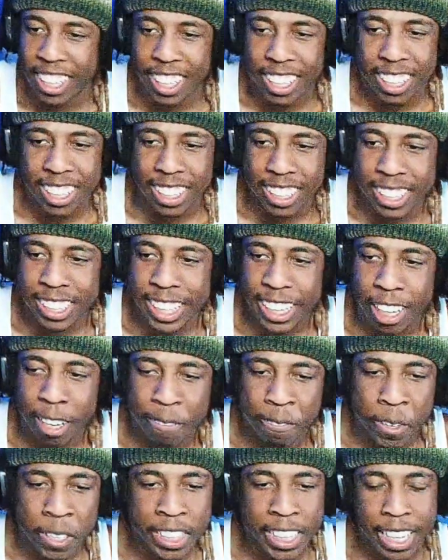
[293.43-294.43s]
This second
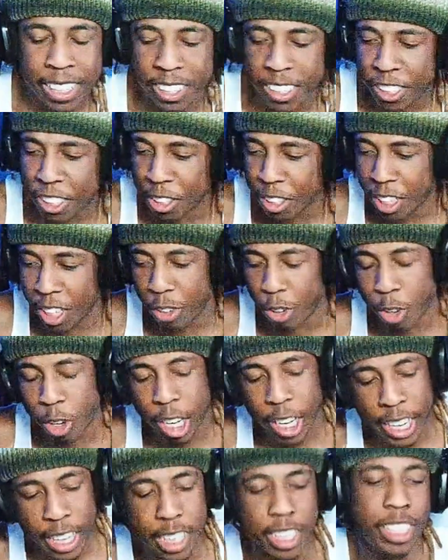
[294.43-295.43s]
verse, I need you to go
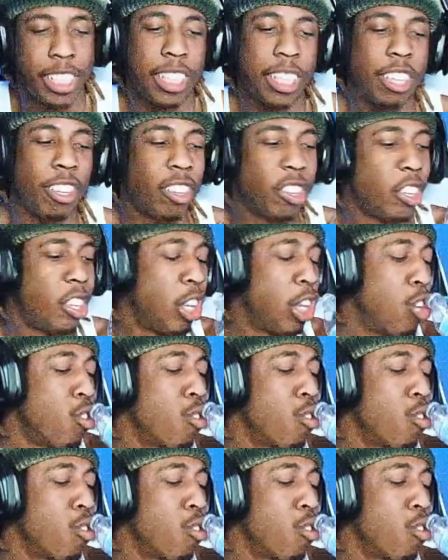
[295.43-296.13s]
crazy. Hold on.